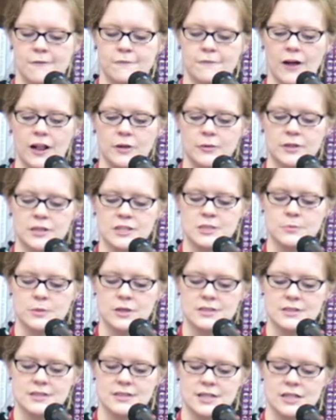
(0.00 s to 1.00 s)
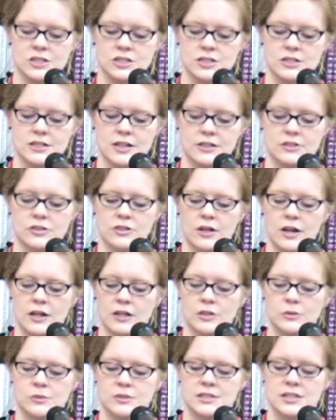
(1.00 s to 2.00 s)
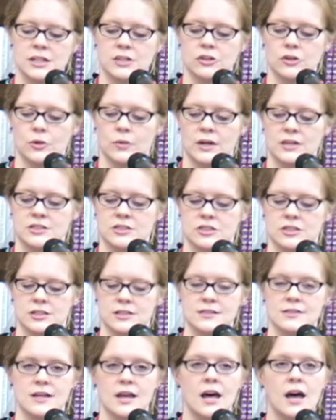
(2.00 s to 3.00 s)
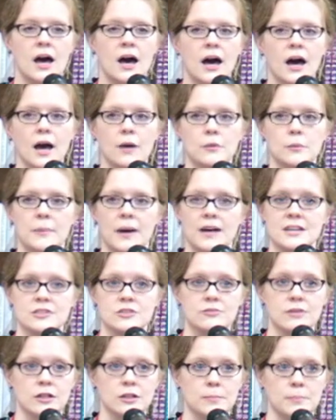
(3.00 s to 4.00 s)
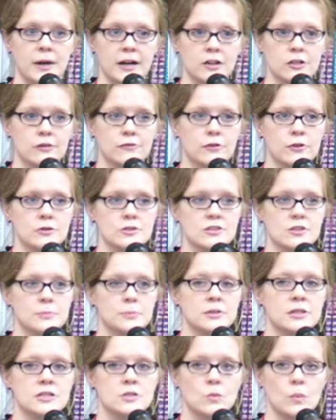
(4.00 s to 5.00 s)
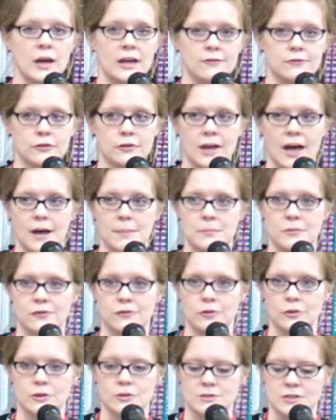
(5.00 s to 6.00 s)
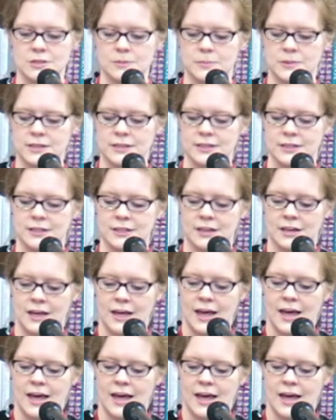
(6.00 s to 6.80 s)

Following his presentation, Dr. Kaku will take your questions. I will pass around a microphone, so please wait for that before you speak.